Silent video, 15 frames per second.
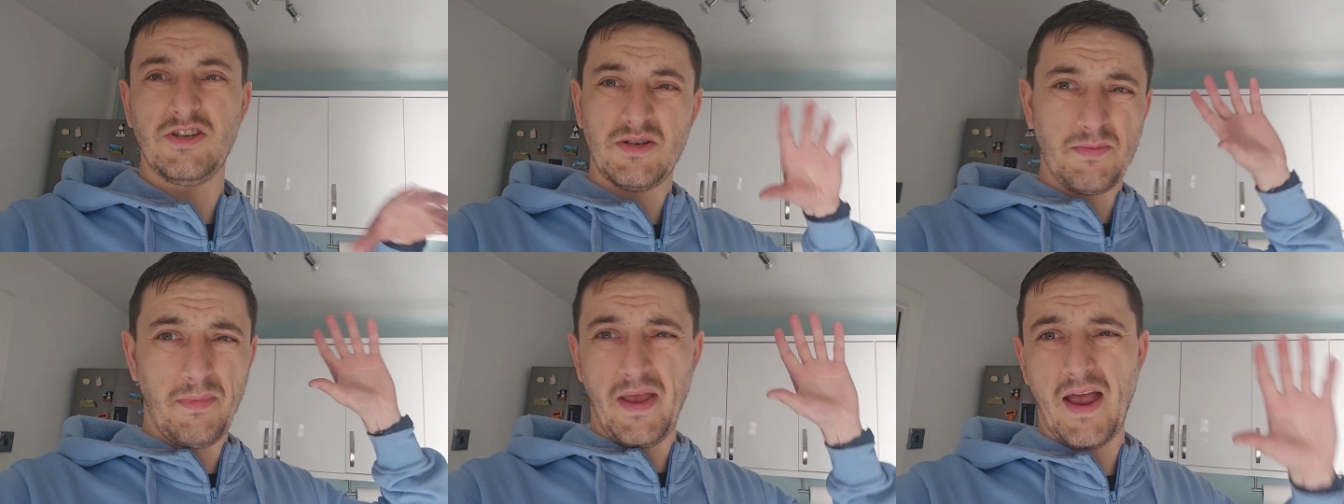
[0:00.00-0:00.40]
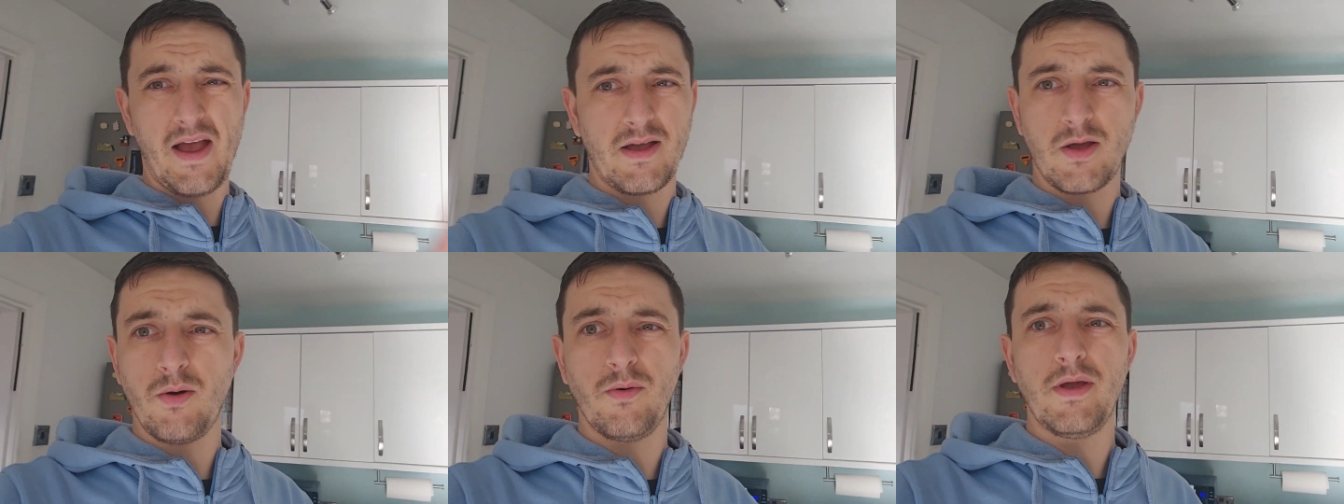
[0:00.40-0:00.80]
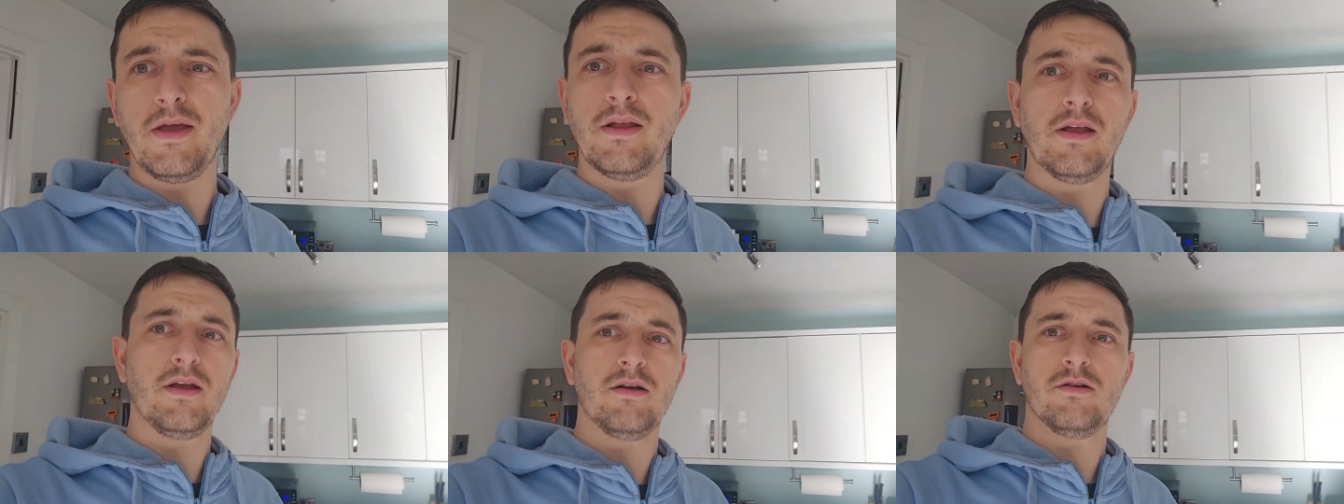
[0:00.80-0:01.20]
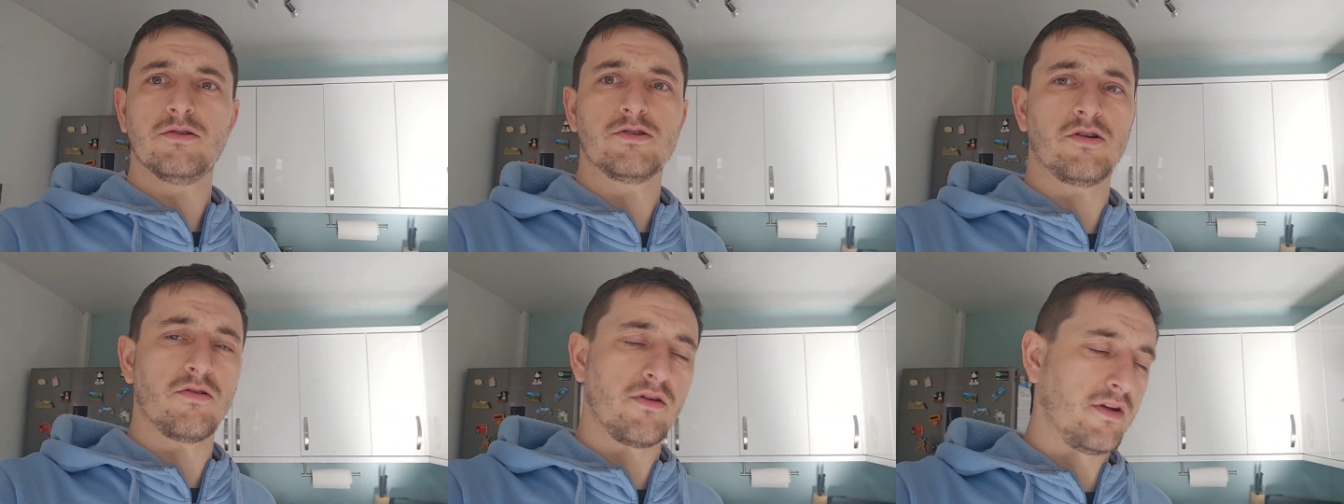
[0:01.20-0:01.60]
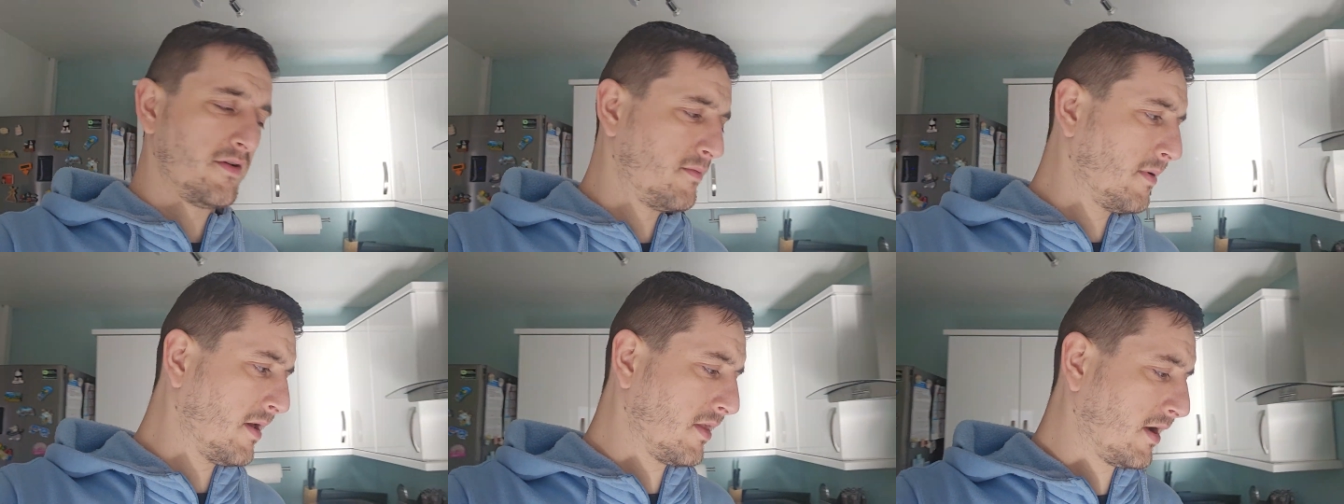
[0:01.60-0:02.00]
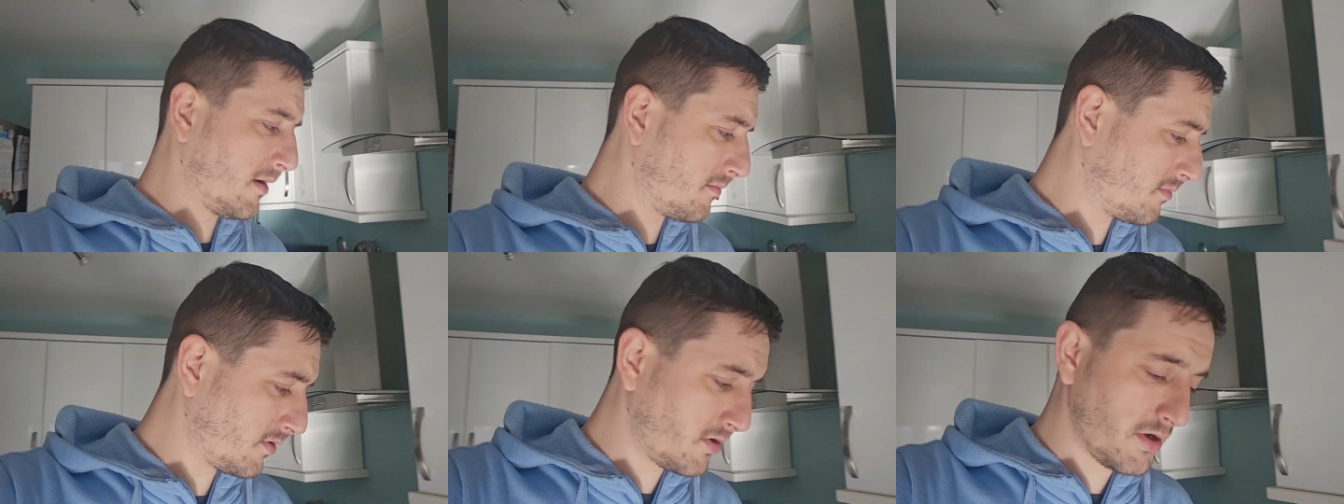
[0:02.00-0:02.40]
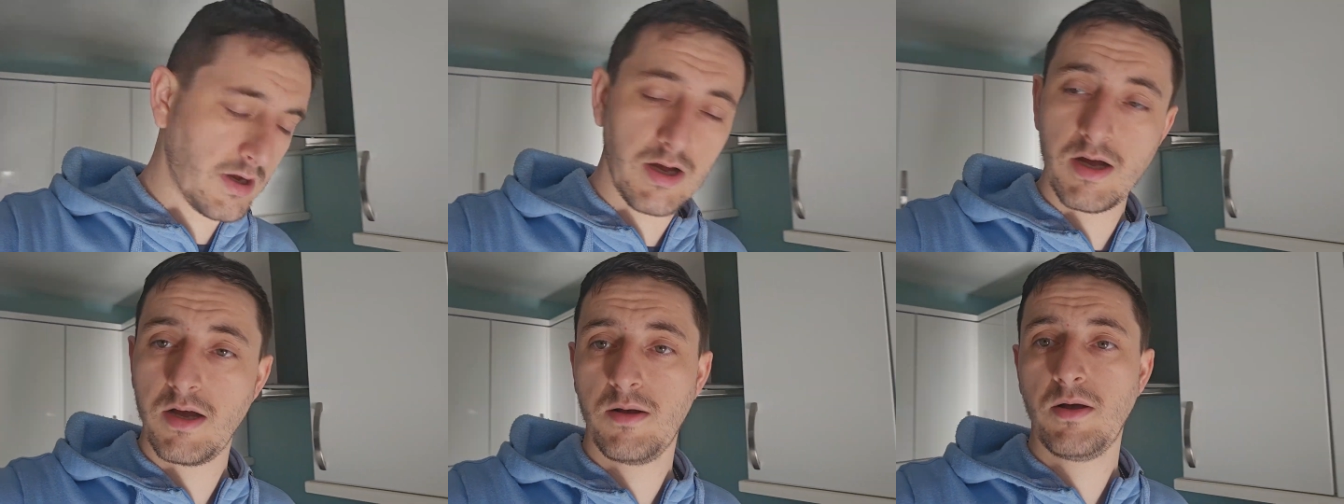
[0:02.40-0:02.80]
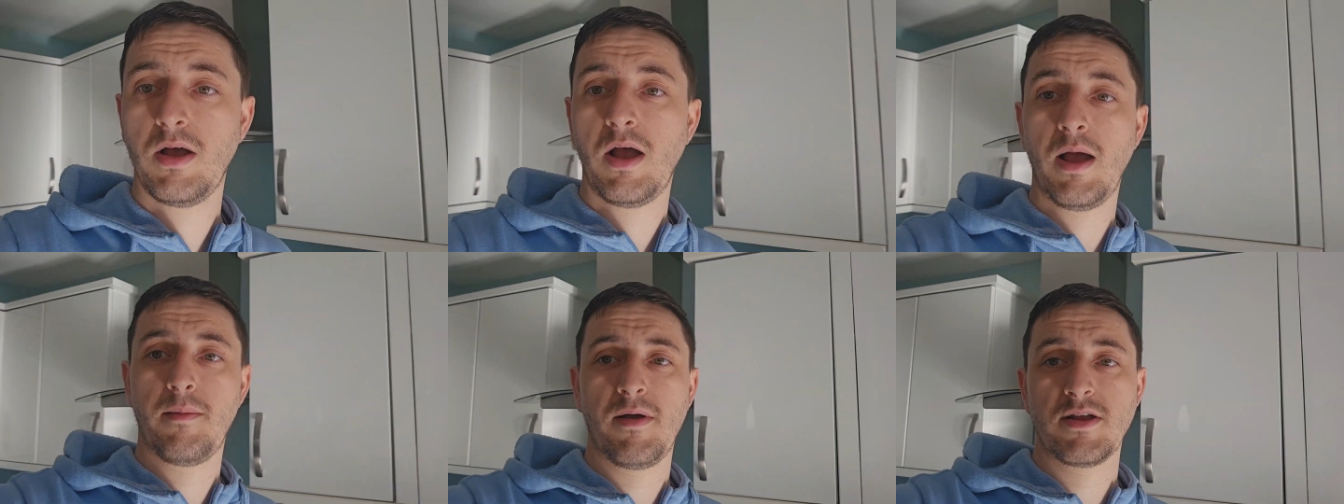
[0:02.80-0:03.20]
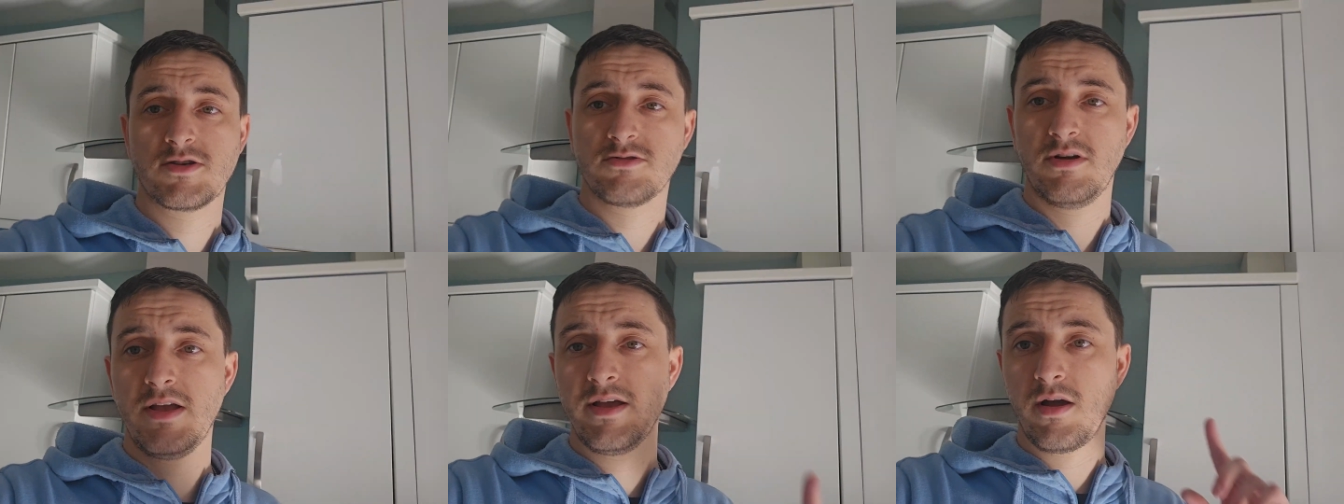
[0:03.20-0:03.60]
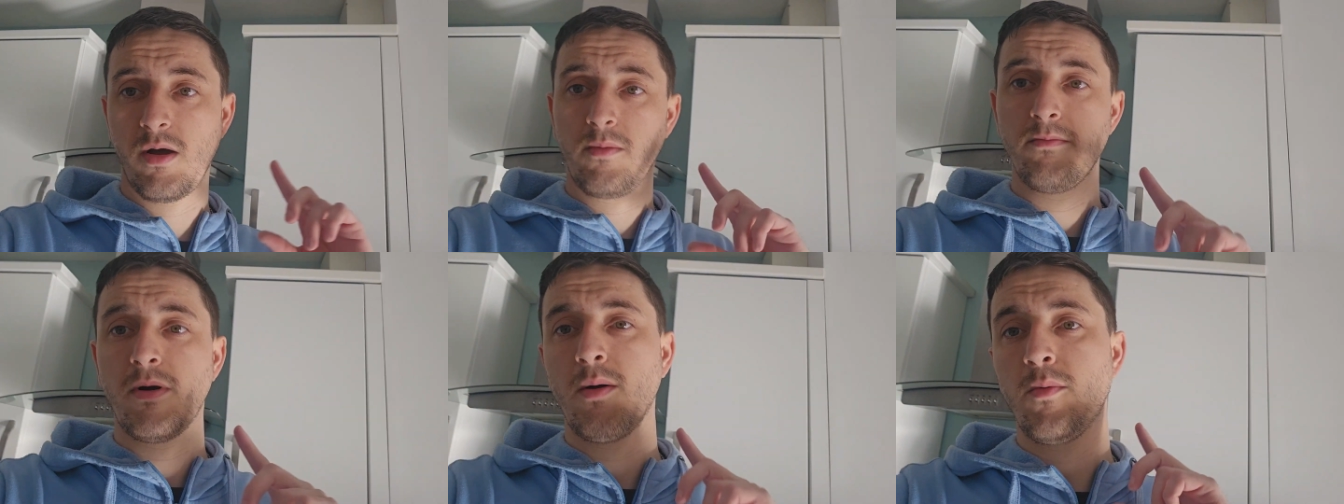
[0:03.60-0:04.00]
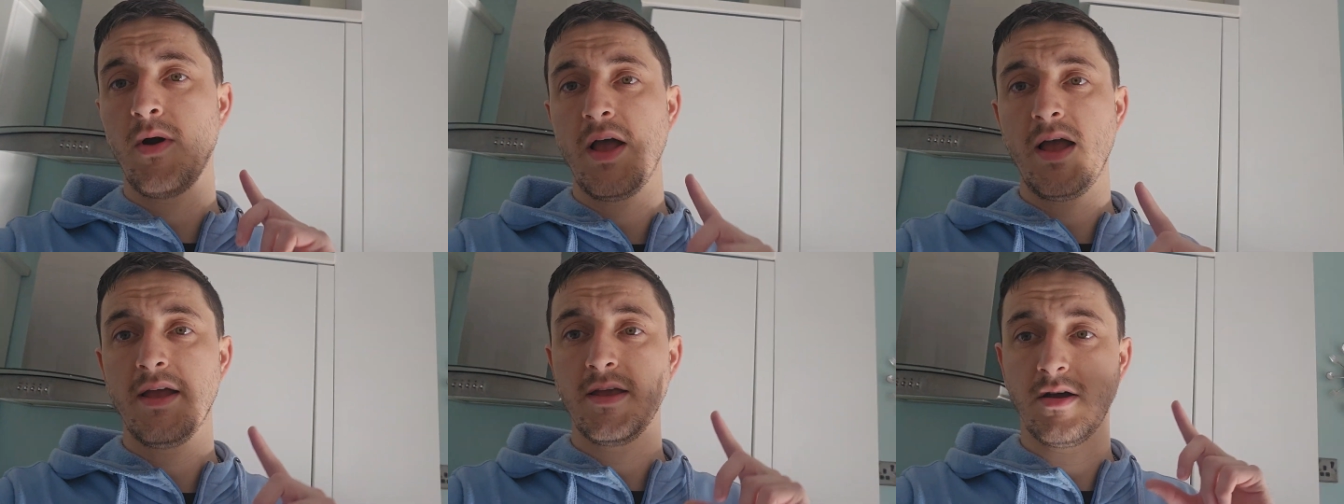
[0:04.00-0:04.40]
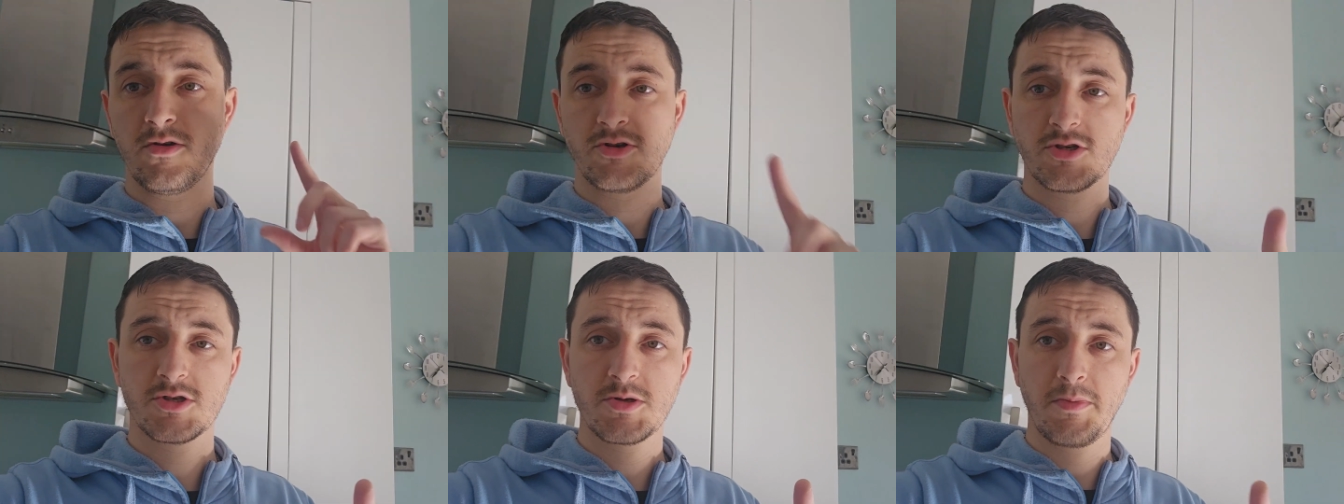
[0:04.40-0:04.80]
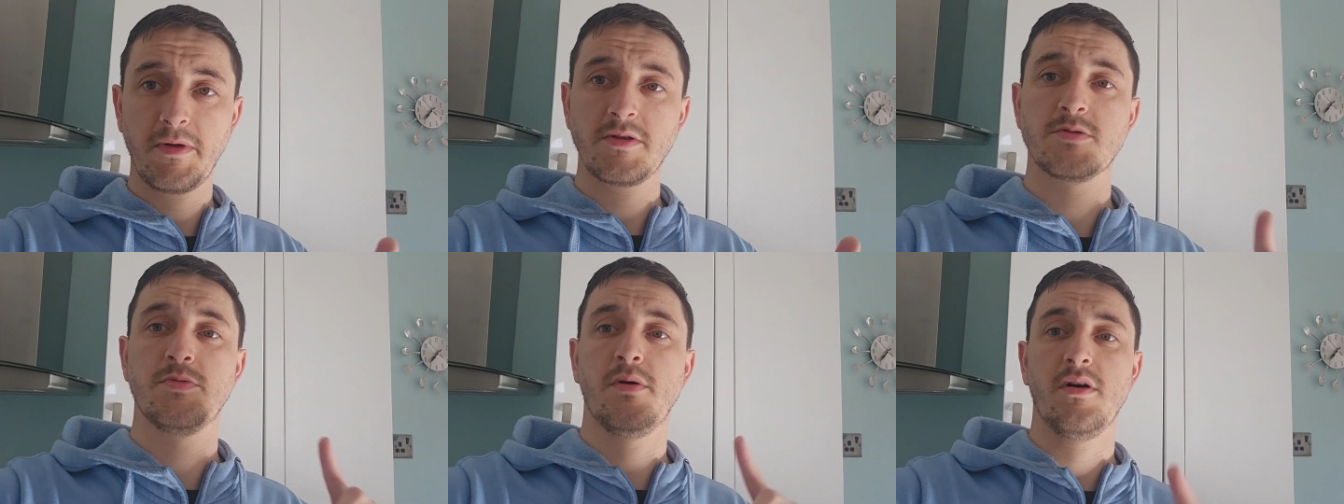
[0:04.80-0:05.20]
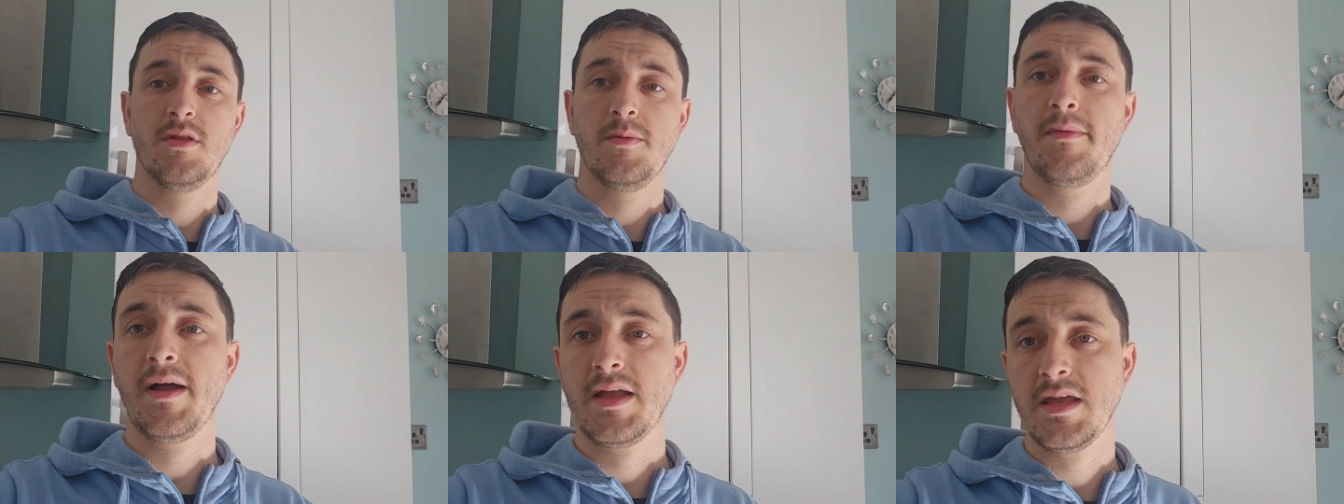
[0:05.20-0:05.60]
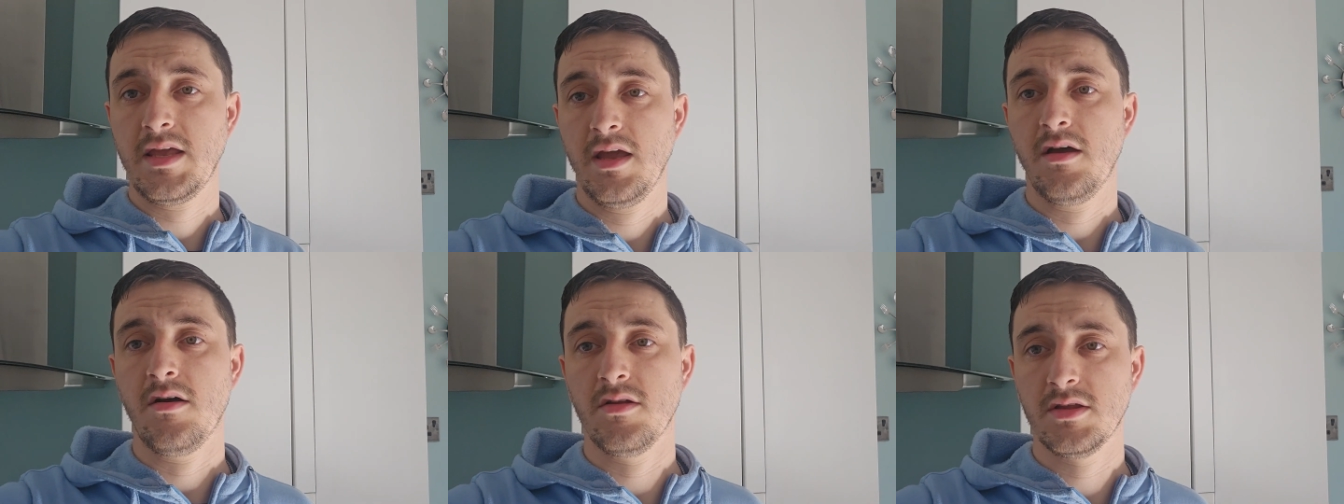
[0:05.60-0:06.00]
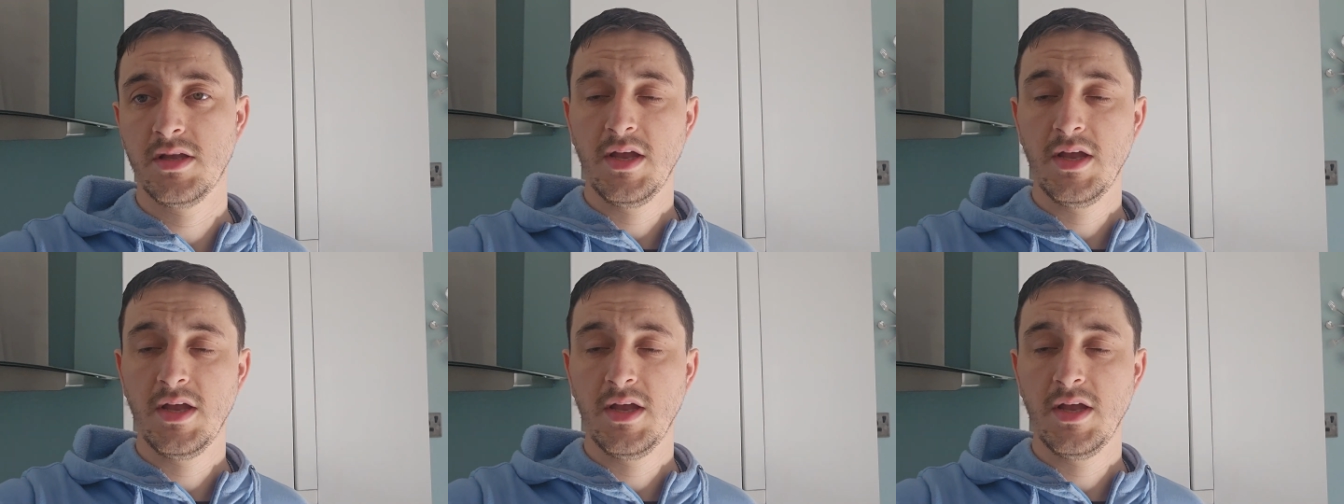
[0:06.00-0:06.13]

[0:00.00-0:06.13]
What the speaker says: It's a bit echoey in here, sorry about that, but I'm actually on my way, or just about to put all the bike kit on